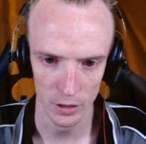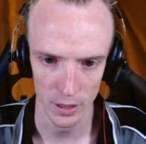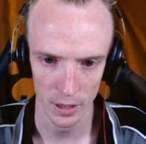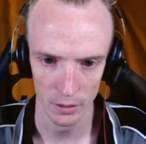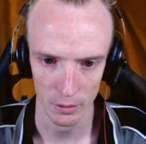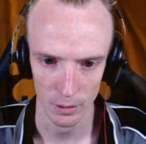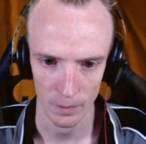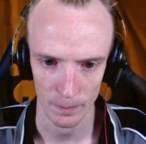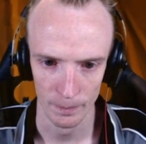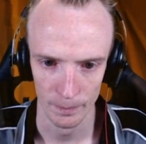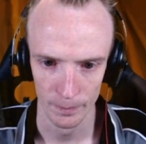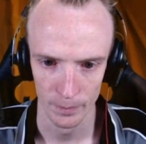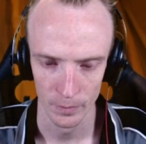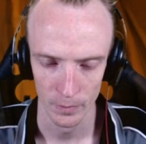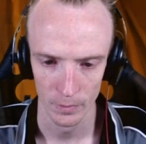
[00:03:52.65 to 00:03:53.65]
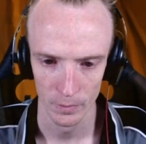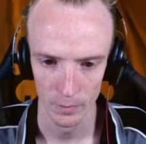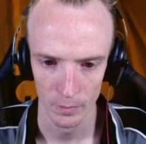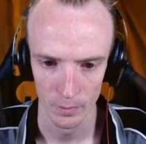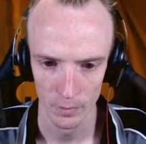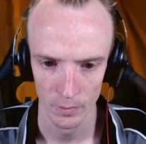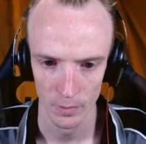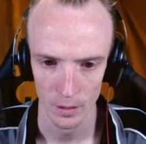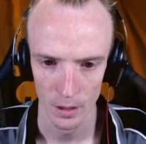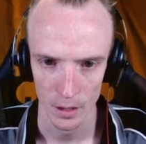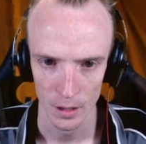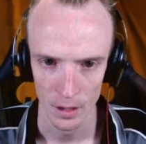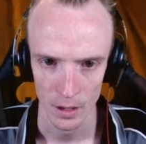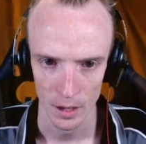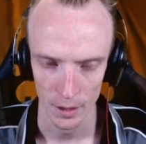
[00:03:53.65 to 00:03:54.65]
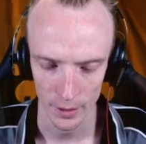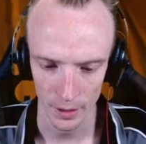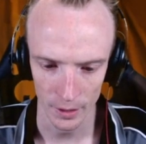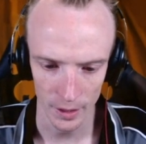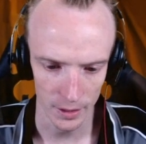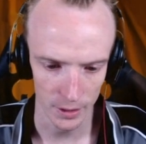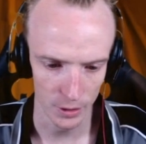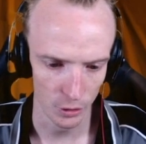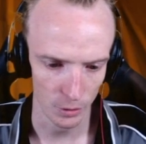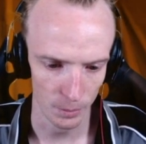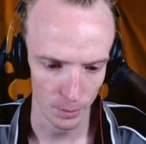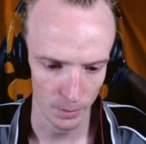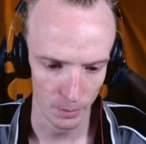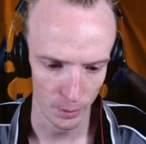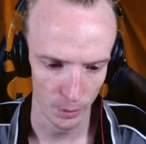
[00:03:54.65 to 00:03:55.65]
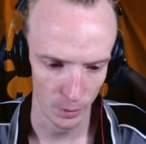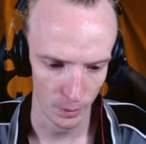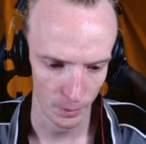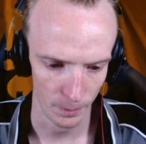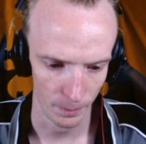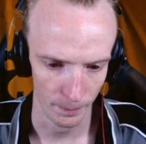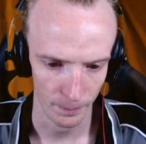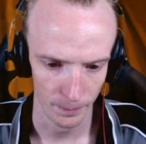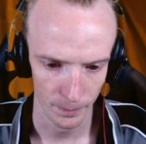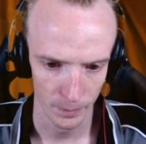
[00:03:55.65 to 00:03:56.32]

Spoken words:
Zekrom. I think that's super important.